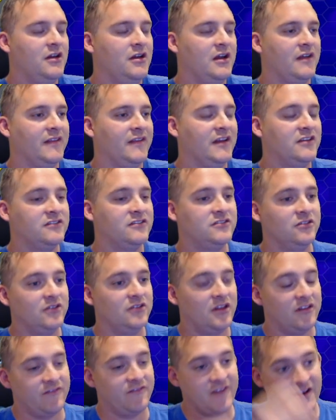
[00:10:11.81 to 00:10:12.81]
And they just do
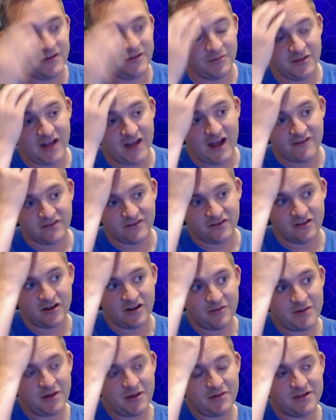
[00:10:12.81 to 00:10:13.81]
another Phantom Dive, so they're going
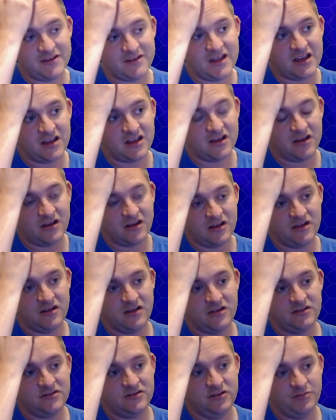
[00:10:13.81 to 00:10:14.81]
to be able to take
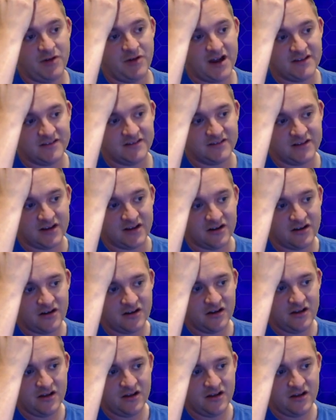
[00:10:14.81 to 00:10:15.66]
2 prizes here.